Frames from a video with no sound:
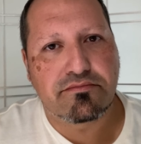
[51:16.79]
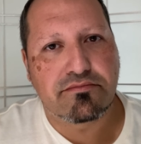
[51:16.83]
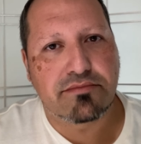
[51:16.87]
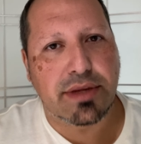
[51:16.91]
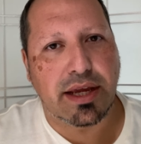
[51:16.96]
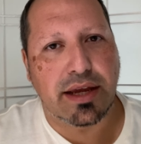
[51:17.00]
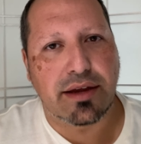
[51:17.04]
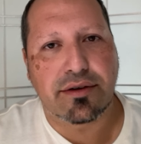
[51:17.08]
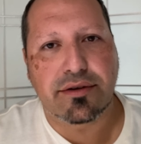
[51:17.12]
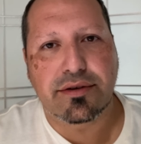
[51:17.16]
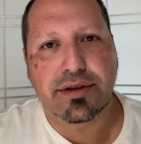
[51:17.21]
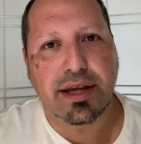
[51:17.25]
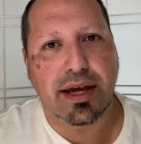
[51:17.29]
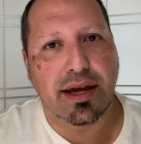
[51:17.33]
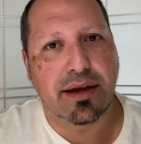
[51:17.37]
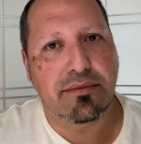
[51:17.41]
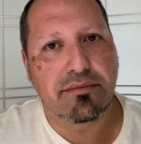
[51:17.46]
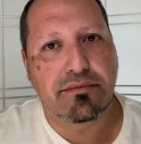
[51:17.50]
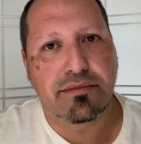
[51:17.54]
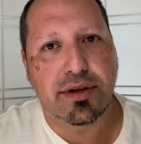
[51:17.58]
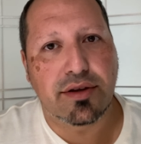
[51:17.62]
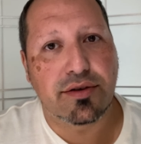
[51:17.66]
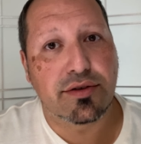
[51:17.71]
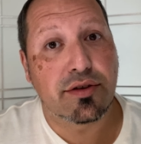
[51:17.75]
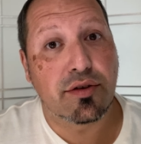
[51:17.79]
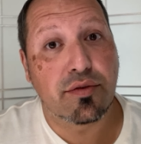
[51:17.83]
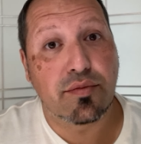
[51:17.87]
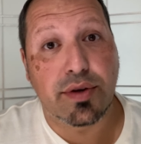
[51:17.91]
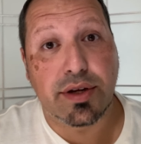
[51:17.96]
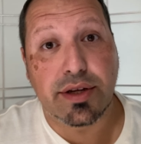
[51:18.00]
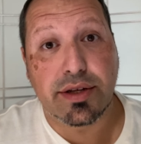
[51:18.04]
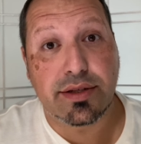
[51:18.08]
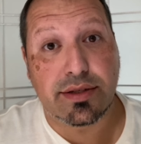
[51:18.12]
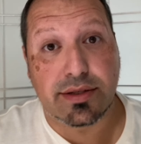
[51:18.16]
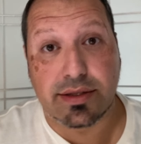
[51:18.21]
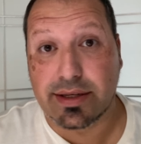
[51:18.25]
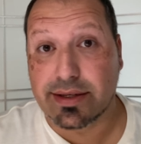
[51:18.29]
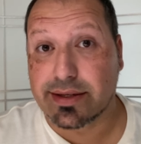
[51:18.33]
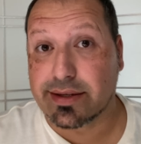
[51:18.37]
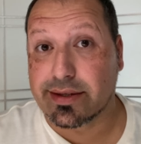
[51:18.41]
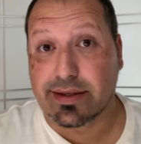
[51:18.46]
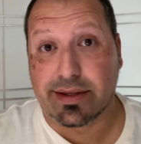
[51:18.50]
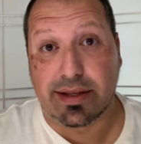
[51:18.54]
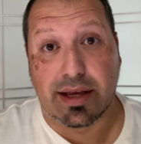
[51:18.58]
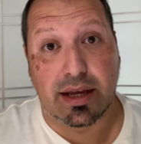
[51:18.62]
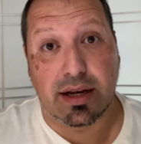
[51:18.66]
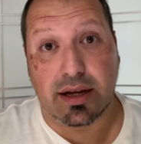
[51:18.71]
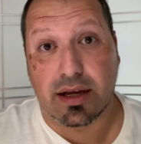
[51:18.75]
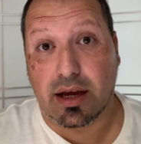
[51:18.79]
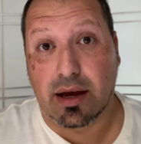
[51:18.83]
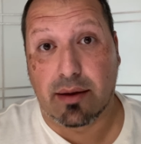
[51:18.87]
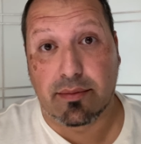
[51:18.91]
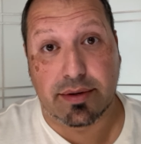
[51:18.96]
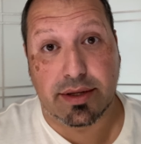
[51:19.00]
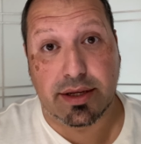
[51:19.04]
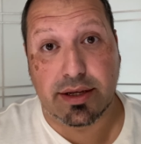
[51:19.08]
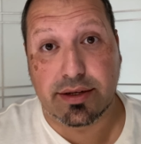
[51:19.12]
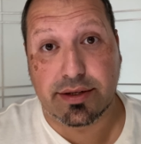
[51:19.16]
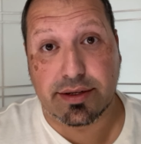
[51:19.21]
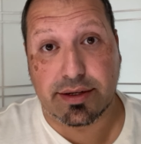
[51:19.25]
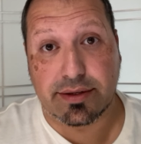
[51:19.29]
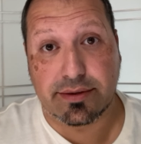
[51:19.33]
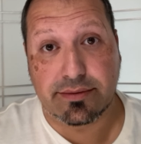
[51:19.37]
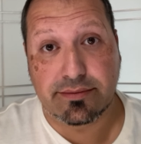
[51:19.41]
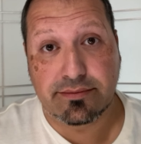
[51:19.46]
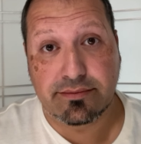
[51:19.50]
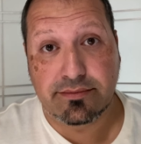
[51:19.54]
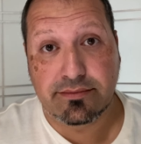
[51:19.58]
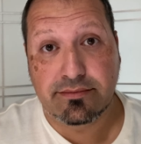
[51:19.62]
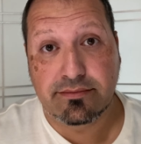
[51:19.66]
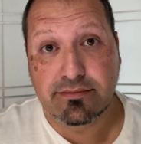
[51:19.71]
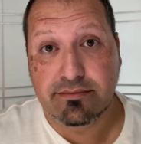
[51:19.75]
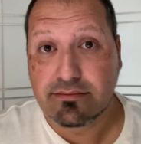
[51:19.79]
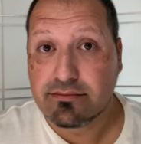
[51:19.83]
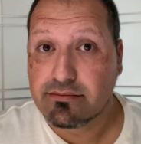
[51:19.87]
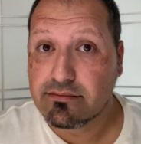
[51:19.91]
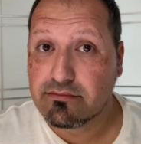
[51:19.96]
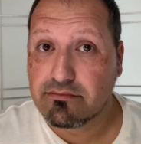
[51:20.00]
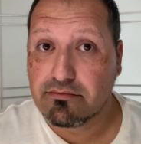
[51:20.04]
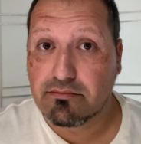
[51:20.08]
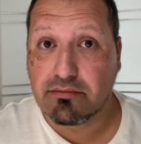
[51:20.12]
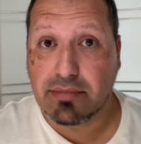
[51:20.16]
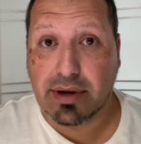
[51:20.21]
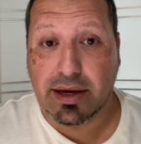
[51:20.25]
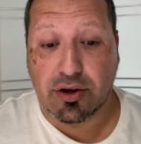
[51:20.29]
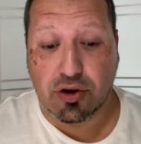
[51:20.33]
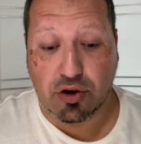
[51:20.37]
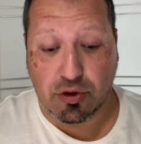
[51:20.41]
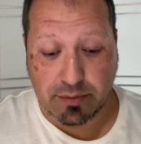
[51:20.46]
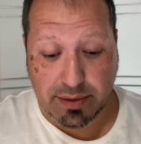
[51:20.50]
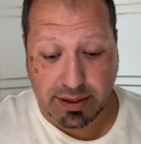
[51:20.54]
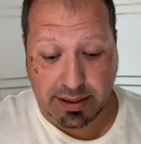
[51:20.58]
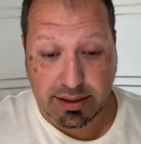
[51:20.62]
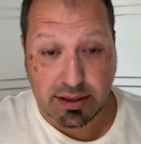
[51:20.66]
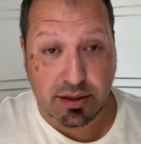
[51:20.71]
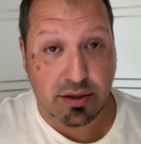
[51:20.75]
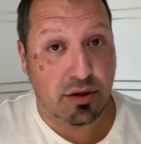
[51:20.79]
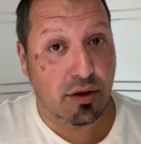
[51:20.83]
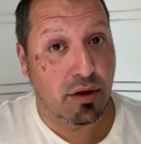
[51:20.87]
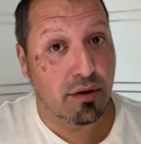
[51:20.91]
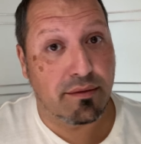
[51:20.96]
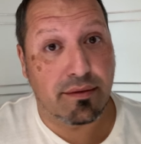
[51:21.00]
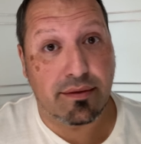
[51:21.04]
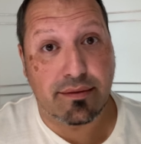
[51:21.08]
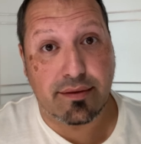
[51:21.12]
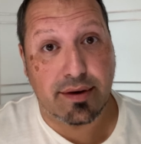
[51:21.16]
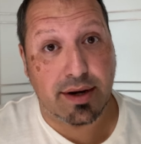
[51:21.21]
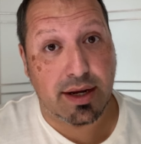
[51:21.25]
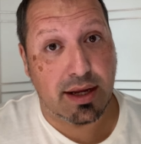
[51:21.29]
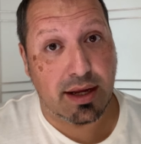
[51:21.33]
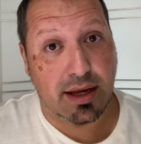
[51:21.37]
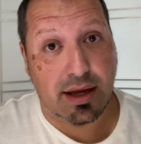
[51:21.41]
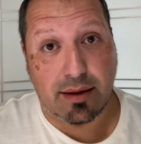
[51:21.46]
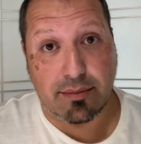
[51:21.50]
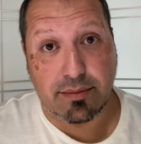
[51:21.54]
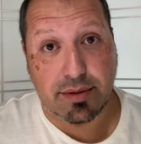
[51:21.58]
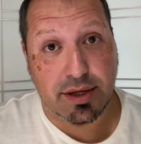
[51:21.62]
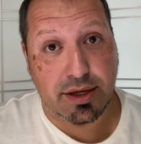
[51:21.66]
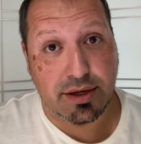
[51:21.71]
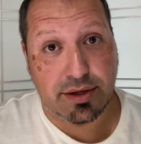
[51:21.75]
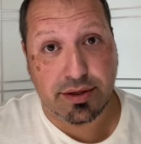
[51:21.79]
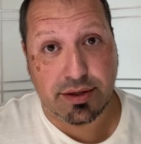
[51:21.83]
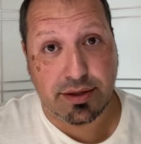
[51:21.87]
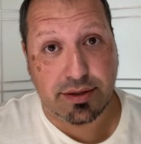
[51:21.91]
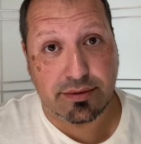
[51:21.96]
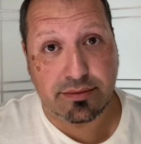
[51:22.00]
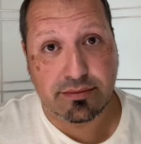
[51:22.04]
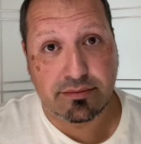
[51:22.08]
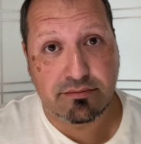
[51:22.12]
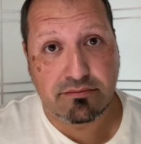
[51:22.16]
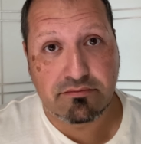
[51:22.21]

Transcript: Take your time. There's no rush. This is not a competition. By no means, no freaking competition.